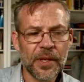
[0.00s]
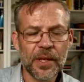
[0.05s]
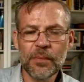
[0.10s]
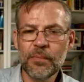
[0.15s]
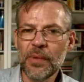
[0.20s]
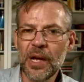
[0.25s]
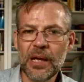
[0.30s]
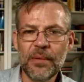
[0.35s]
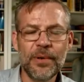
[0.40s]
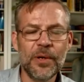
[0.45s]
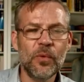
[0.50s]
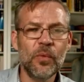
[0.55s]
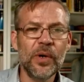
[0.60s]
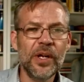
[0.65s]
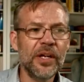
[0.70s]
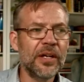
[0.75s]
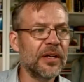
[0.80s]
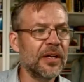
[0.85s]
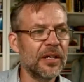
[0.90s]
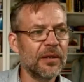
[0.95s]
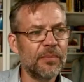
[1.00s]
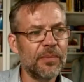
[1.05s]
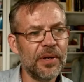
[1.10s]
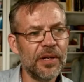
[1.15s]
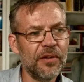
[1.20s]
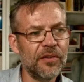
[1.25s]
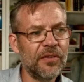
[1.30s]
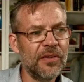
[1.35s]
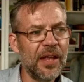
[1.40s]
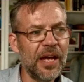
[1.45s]
may be weakening, but
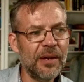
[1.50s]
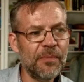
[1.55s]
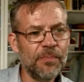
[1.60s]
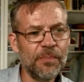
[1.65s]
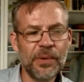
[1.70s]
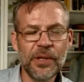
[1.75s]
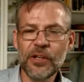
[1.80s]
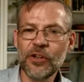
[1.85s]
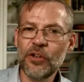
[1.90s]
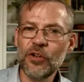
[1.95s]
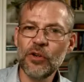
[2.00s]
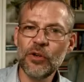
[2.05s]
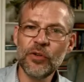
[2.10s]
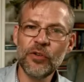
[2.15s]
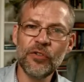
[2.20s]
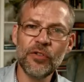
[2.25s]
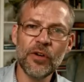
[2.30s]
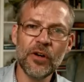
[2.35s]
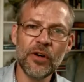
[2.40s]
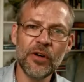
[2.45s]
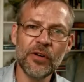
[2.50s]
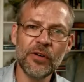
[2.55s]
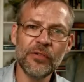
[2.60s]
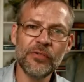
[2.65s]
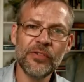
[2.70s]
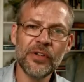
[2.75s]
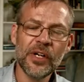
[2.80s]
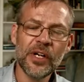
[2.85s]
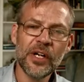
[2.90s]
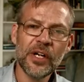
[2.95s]
is that because
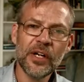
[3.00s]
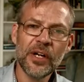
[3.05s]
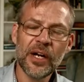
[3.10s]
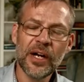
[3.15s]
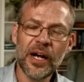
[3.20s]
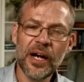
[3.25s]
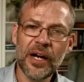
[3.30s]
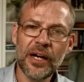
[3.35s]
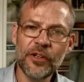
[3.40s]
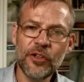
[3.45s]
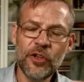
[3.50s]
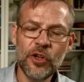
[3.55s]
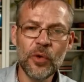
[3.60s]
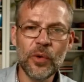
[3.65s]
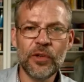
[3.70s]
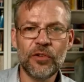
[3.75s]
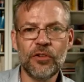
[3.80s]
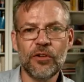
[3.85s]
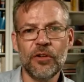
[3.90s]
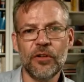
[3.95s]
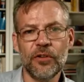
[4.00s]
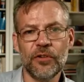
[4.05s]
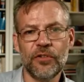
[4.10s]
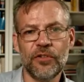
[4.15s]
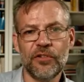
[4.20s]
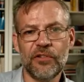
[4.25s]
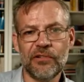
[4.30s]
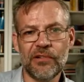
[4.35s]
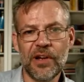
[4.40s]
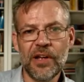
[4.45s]
of US dollar
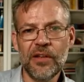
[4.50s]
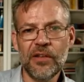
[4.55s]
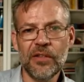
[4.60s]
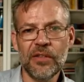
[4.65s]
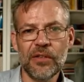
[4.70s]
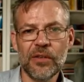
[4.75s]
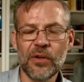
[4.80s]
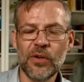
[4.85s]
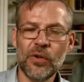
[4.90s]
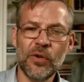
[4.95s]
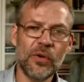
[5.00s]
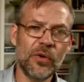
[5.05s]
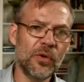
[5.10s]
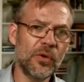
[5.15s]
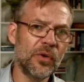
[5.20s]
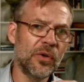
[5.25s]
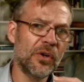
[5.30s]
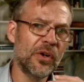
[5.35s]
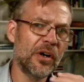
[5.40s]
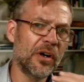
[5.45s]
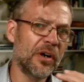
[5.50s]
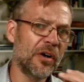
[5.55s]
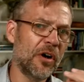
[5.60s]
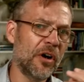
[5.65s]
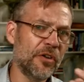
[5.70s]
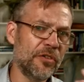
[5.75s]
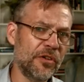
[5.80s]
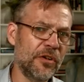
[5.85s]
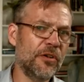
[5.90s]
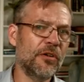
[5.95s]
strength or
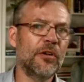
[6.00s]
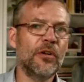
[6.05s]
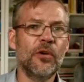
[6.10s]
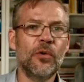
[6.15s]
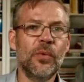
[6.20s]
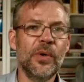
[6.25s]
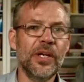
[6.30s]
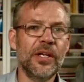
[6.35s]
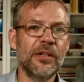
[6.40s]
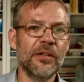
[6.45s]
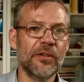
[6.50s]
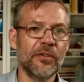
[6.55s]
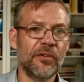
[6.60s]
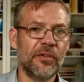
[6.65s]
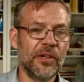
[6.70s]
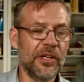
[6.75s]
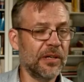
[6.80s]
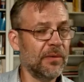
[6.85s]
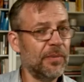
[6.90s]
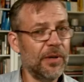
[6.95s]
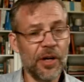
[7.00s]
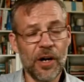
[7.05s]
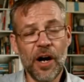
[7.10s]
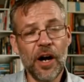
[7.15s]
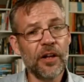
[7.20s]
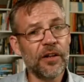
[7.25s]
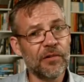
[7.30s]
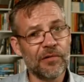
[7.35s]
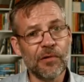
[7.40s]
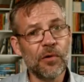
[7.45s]
Aussie dollar weakness? It can be
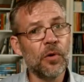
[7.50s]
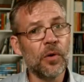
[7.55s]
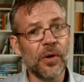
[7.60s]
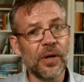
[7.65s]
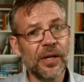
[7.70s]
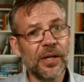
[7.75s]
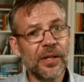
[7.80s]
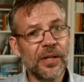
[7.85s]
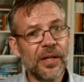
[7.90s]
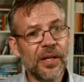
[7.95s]
either or.